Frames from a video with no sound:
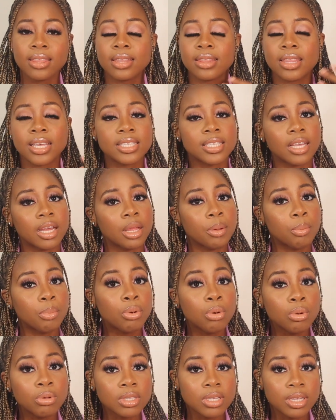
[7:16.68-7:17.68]
the things that are
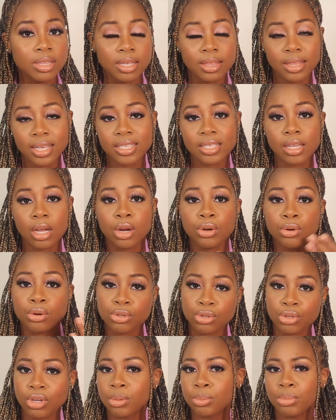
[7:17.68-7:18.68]
important, the things that are
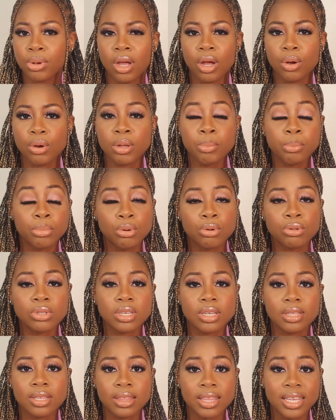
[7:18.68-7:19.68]
not so
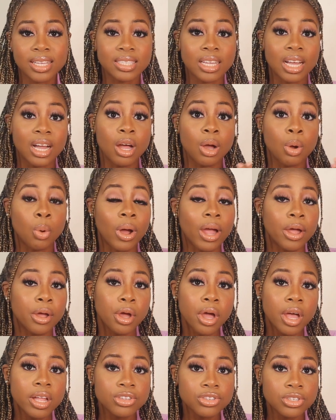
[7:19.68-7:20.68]
important, the things that are quite
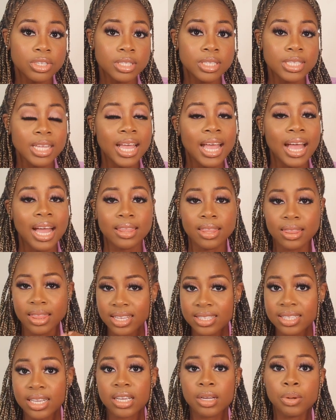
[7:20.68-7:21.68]
urgent, and the
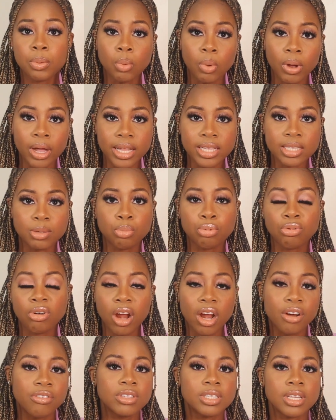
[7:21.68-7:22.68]
things that can wait. To
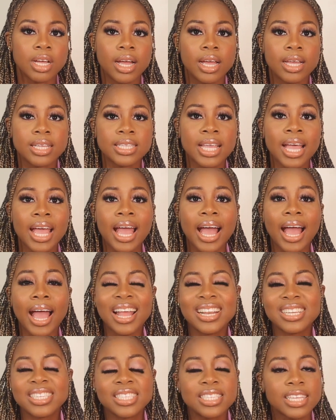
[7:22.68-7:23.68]
prioritize
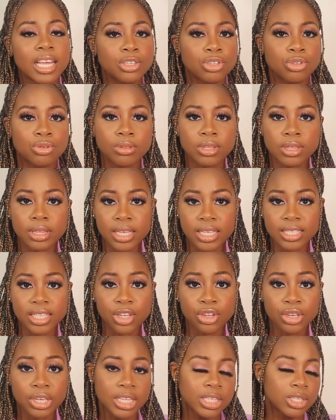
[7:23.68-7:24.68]
and schedule the things
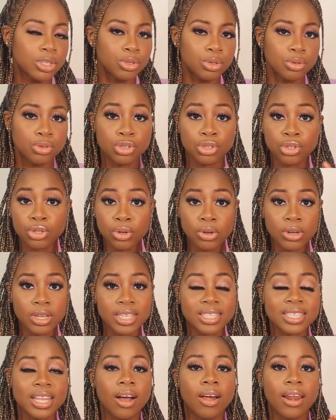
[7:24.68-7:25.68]
that you need to do. To-do
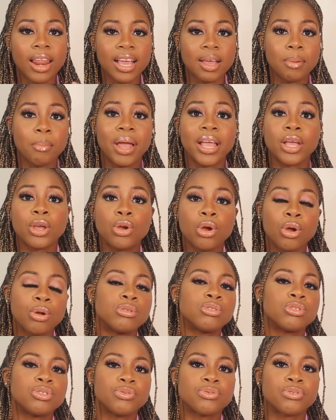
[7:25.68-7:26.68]
lists are like my
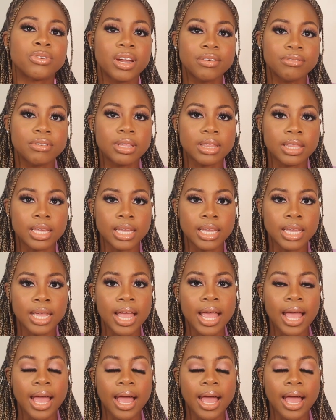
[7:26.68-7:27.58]
go-to for everything,